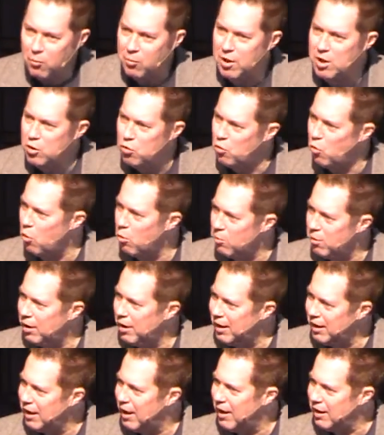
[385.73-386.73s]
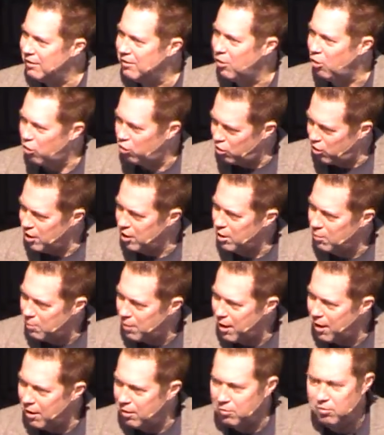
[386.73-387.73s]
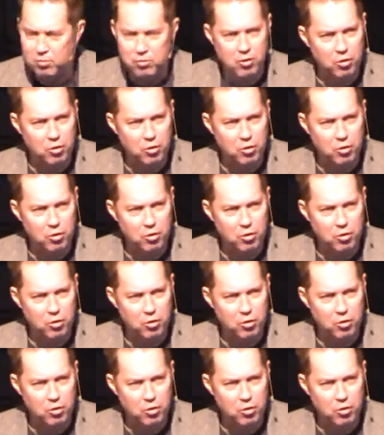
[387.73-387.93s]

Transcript: we normally like to think about,